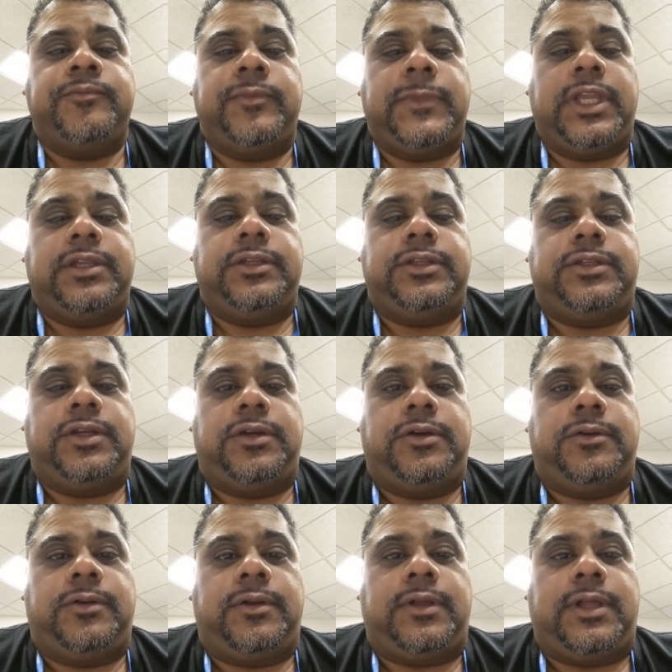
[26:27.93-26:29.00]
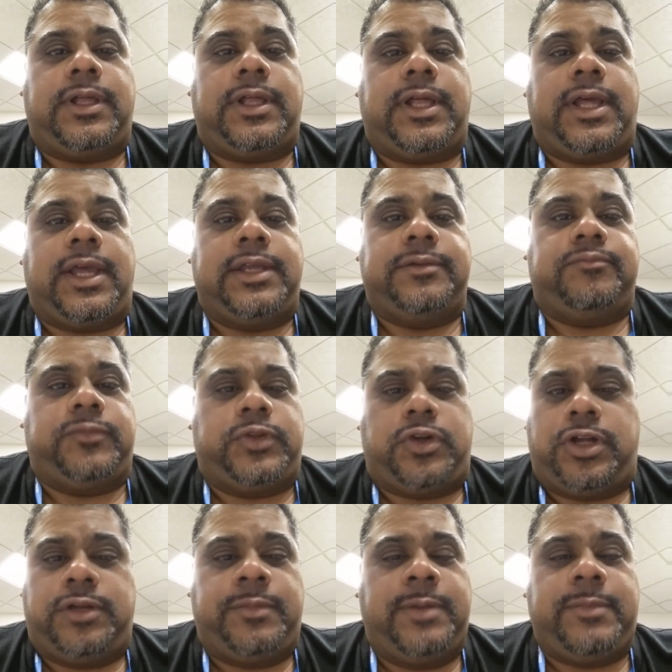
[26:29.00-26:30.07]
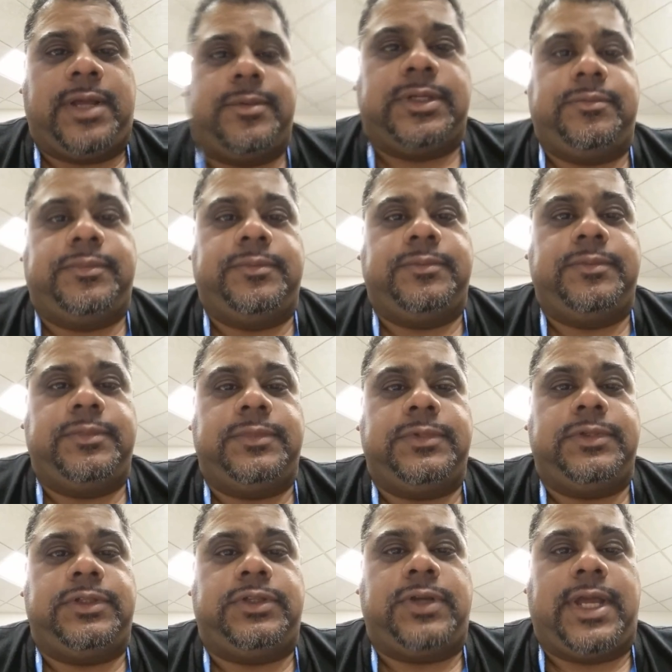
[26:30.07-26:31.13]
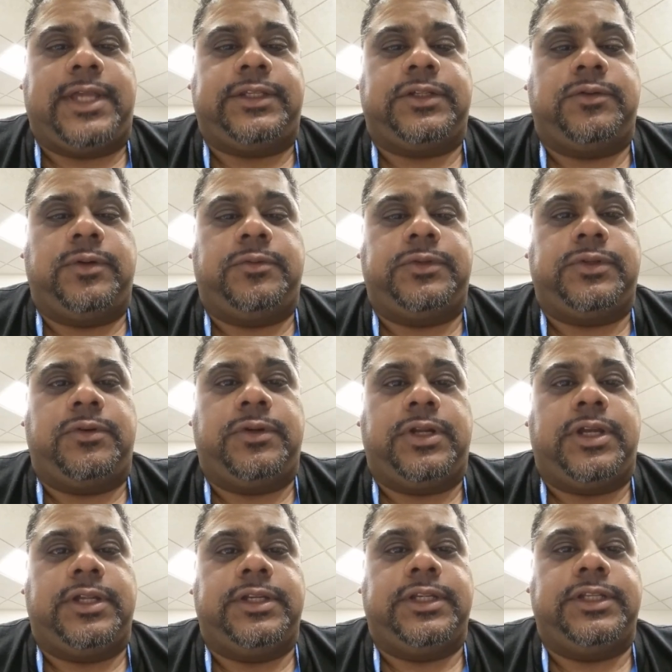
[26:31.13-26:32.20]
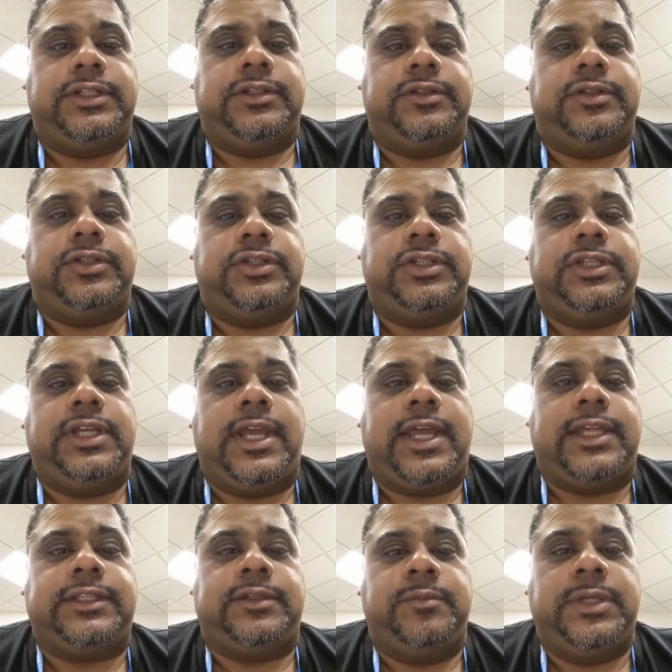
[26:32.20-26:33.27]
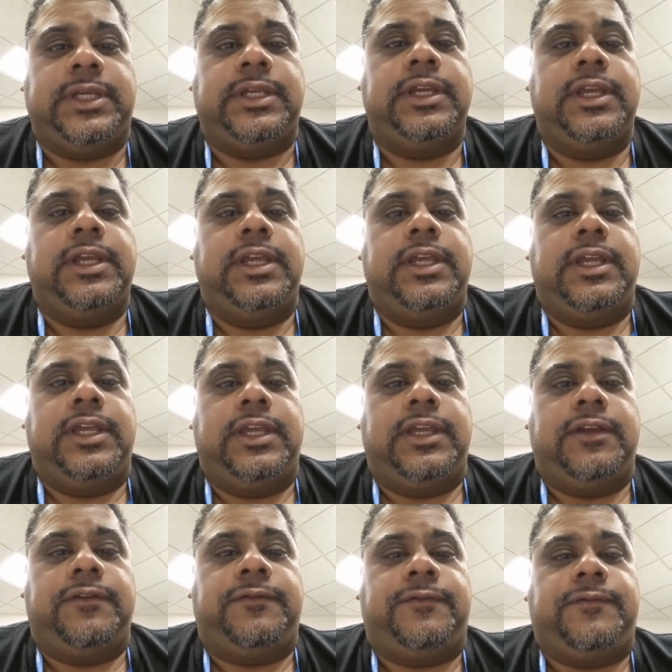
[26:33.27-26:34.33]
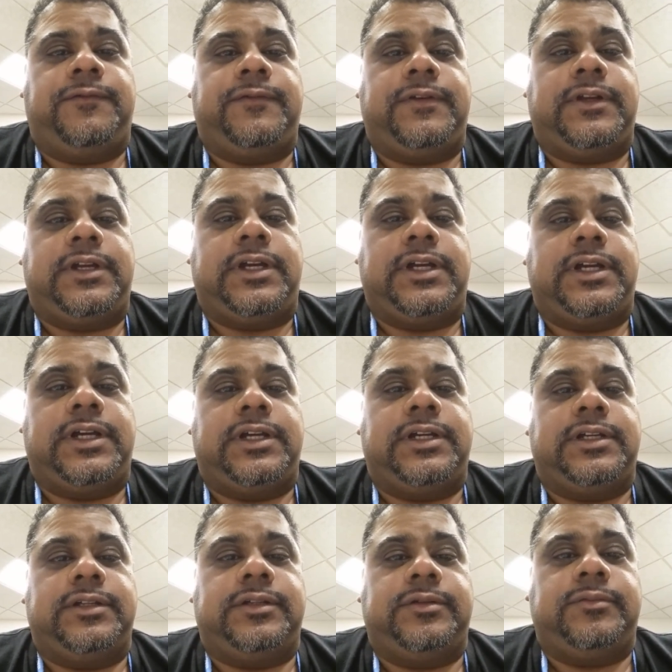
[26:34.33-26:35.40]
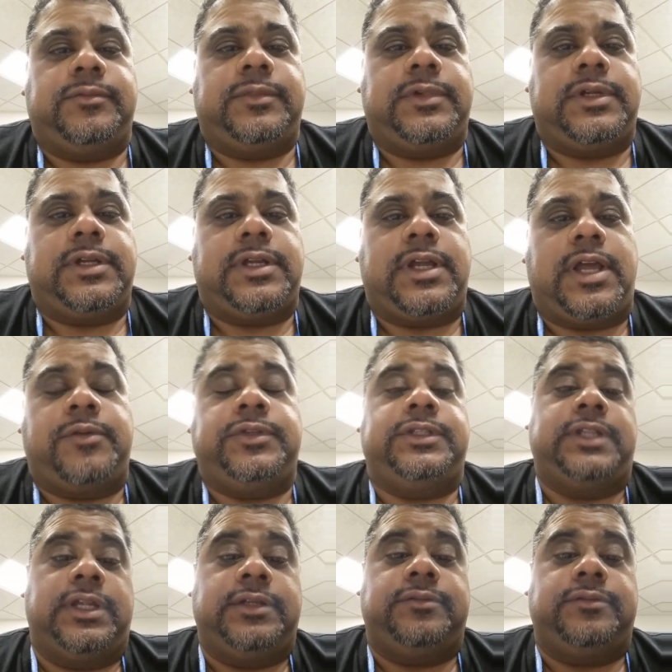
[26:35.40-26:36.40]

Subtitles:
So I called my mom up to ask her what was going on, and she asked me if I was done